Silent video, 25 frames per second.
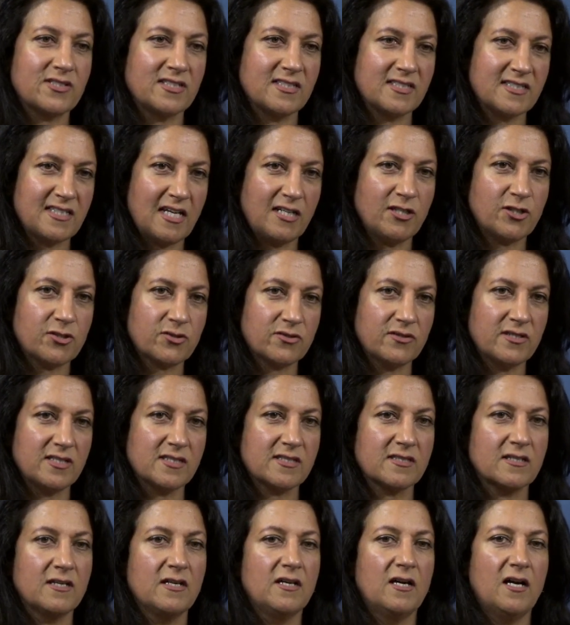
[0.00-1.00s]
and
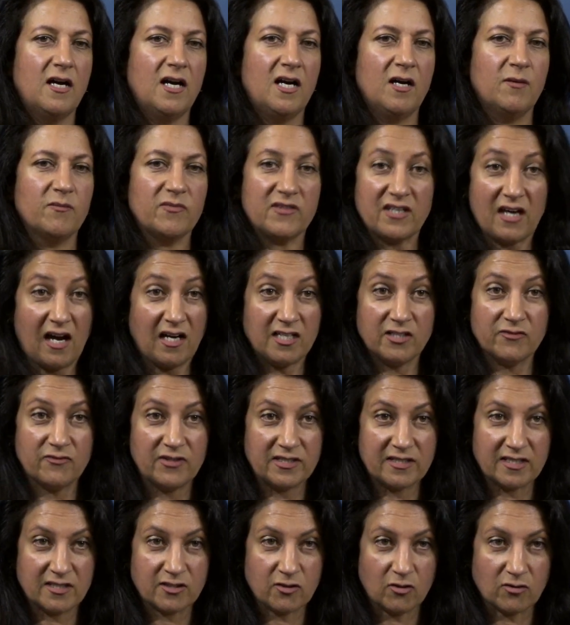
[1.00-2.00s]
centuries, the
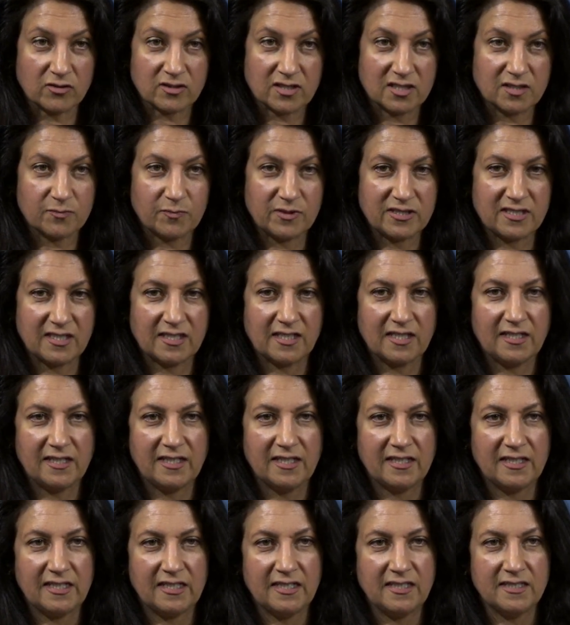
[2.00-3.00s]
Ayurvedic doctors,
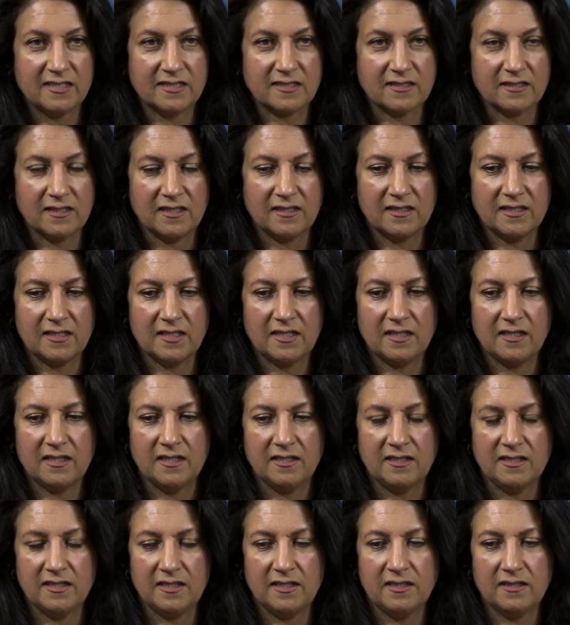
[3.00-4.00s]
particularly
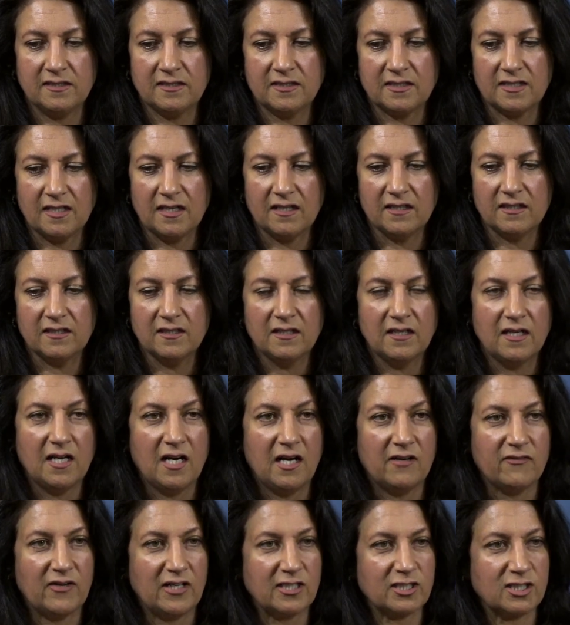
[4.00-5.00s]
in India,
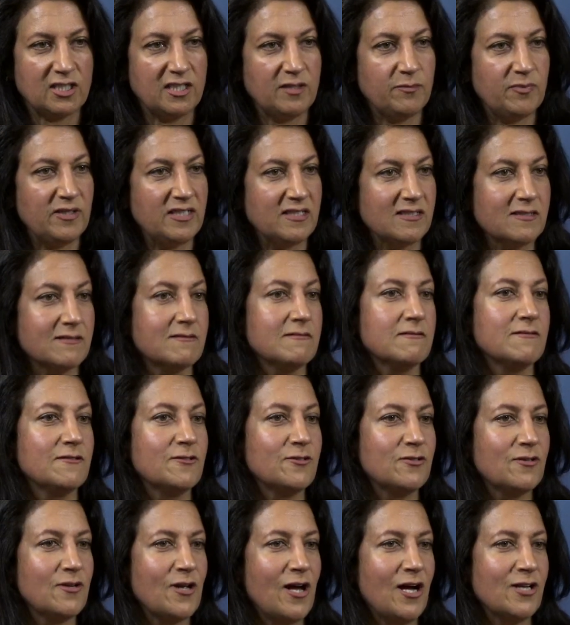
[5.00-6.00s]
have actually been
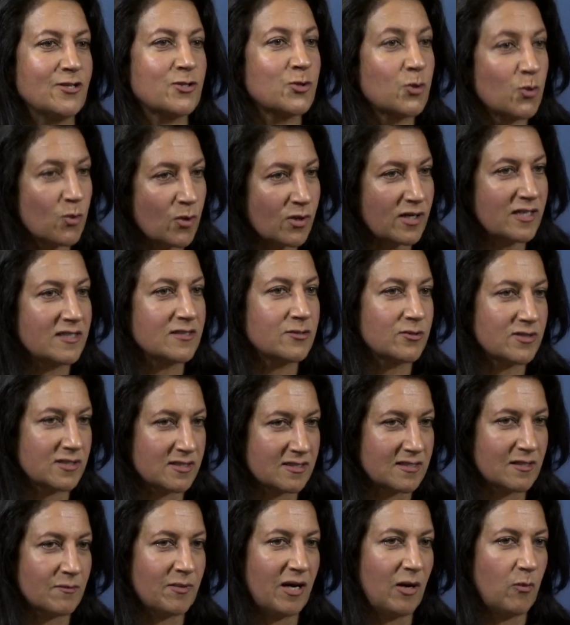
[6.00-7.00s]
talking to
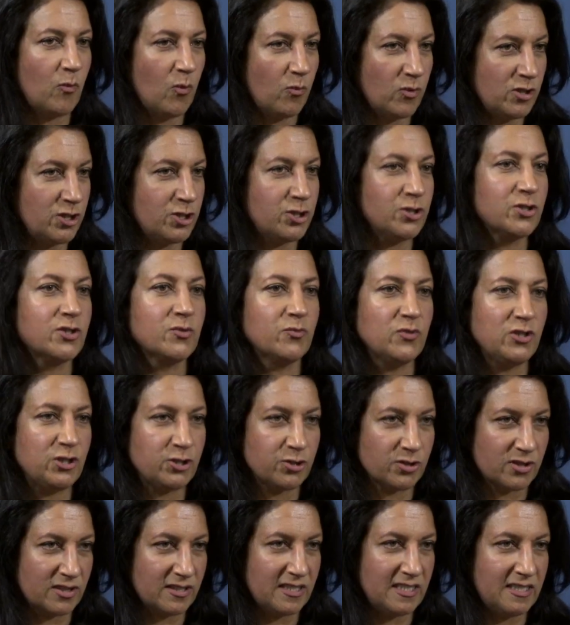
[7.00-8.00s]
us about what we should and we
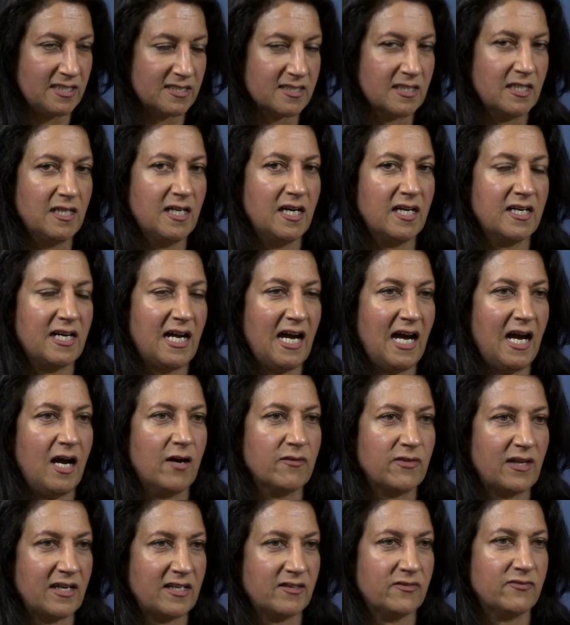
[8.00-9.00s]
shouldn't eat and how
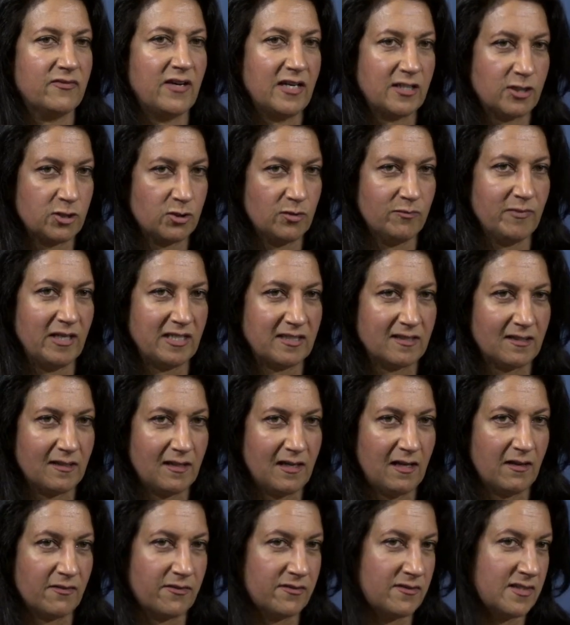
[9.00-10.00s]
that affects your mental
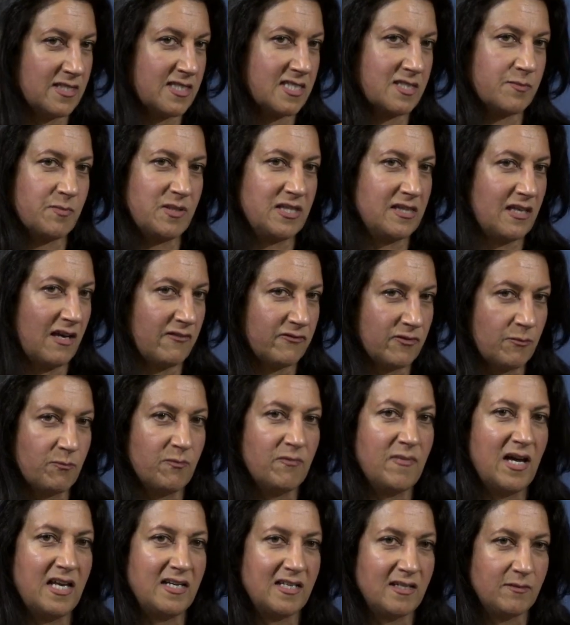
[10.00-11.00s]
health. And this has been there for
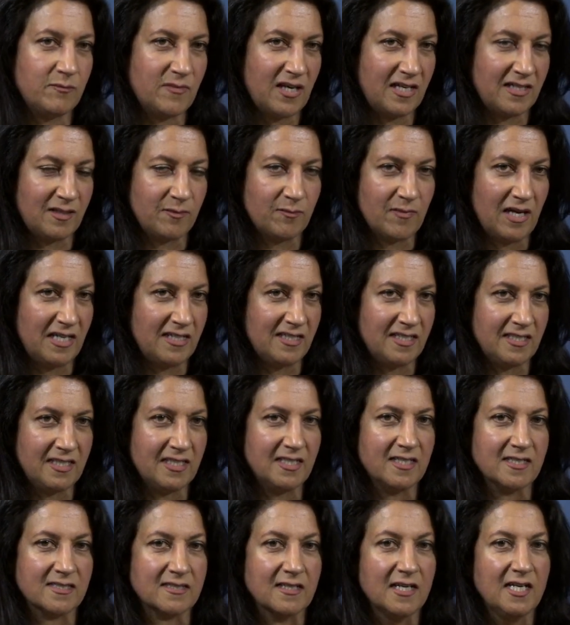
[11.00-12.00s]
many, many, many
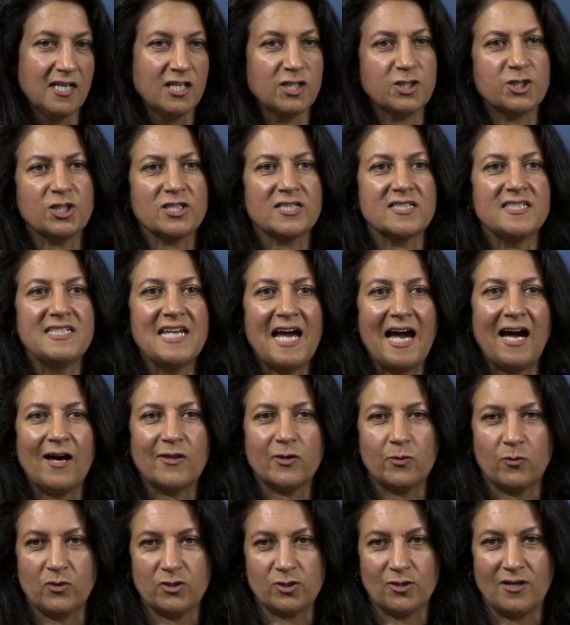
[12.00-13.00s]
years. It's just now
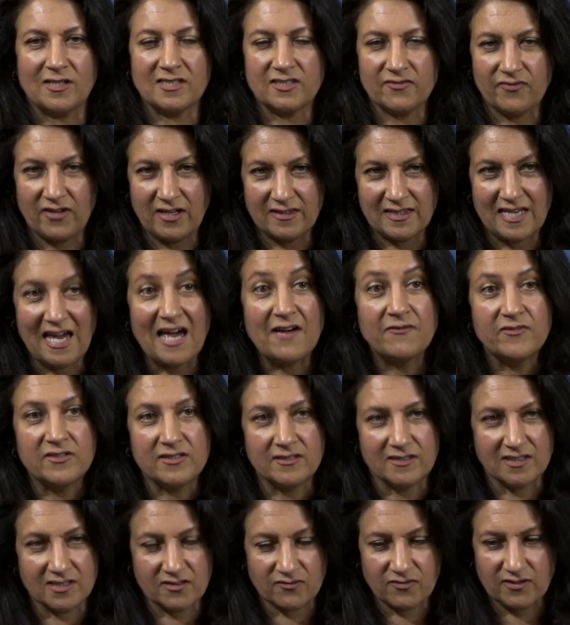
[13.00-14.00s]
that we're trying to find the
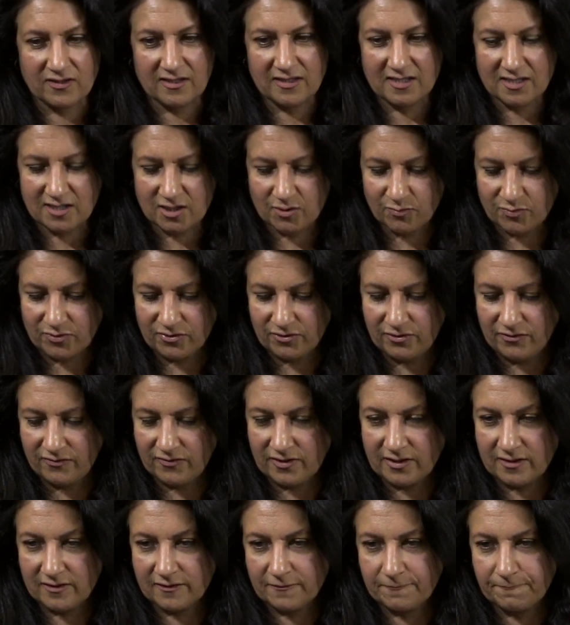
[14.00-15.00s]
evidence for this to prove
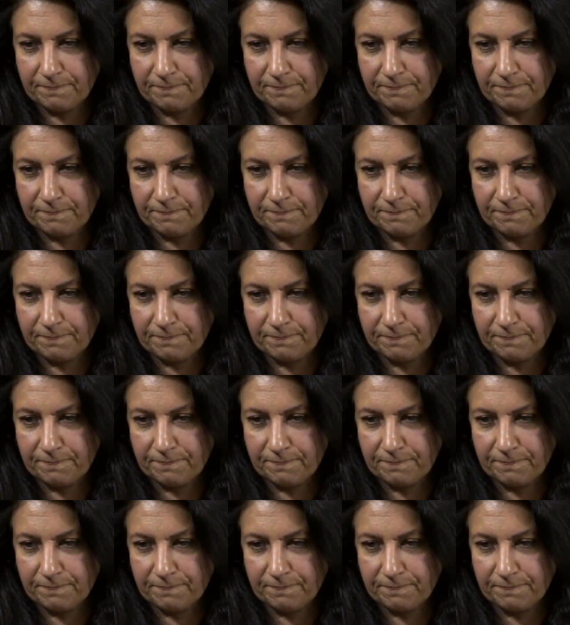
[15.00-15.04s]
it.